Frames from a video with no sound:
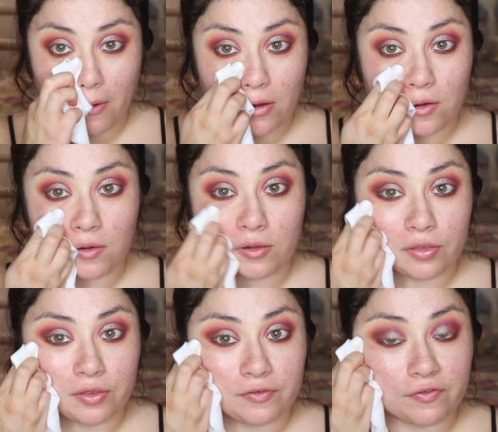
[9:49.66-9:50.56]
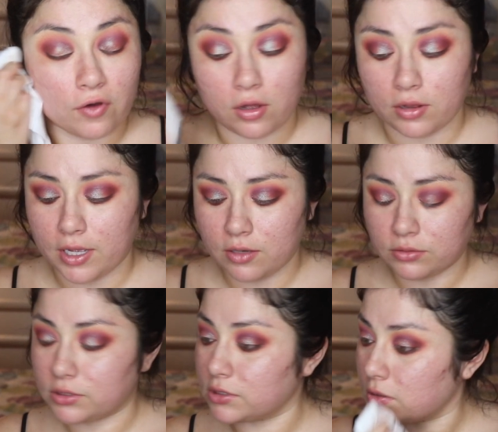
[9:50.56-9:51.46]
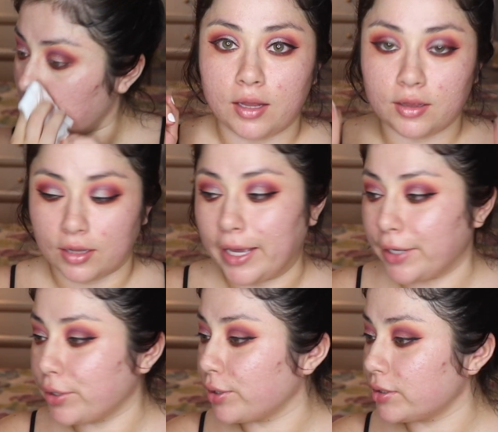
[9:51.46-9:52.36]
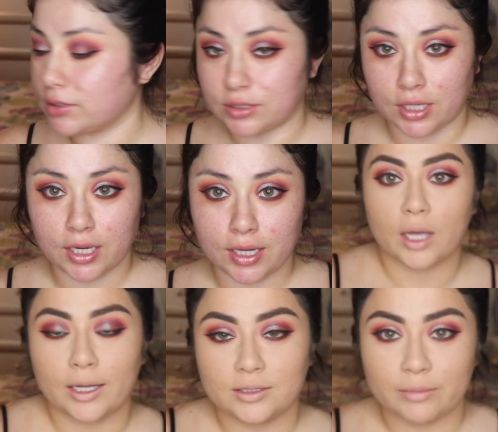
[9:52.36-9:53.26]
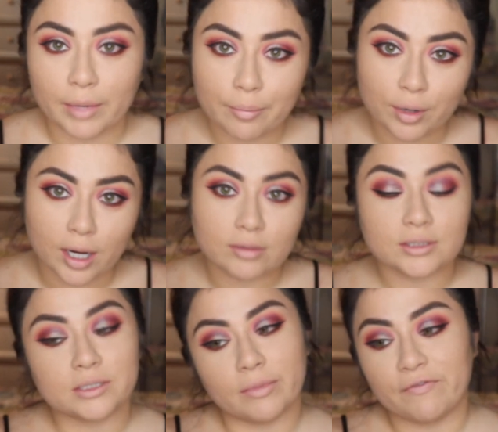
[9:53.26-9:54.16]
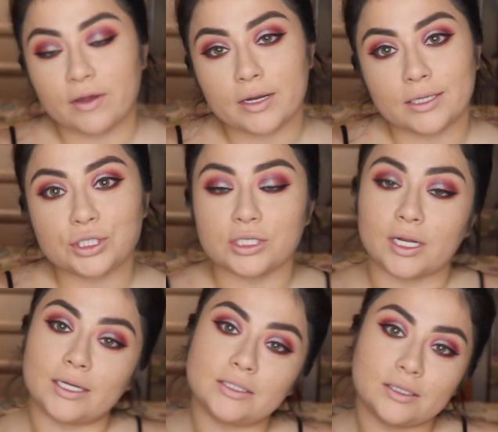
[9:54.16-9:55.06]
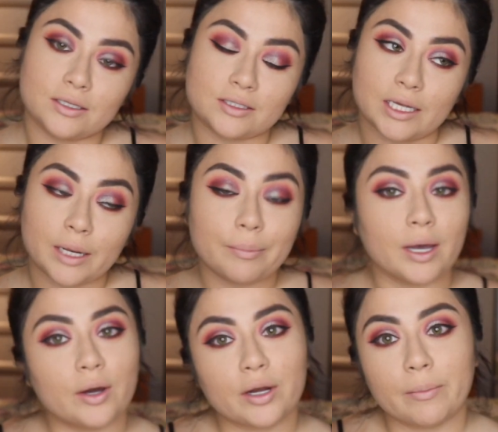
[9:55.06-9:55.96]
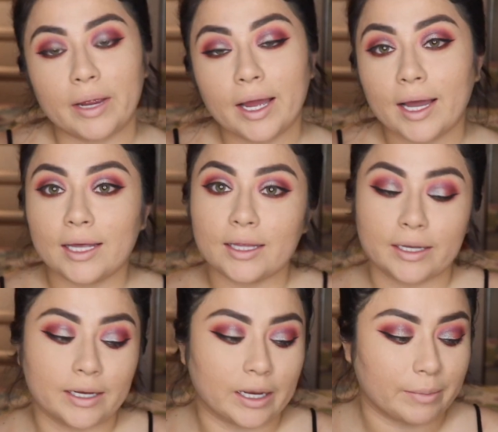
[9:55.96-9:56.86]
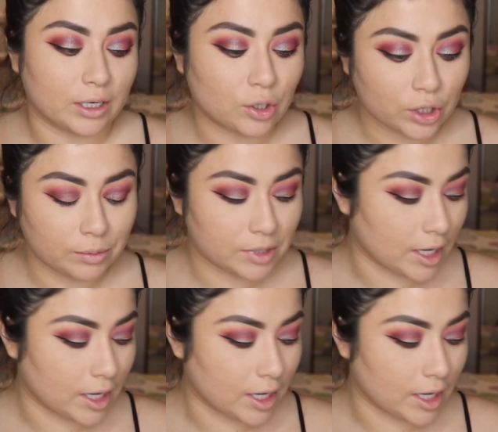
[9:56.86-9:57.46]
all the fallout. Liner done. I did my brows, I did my foundation, I did the setting powder, my highlighting, and my cream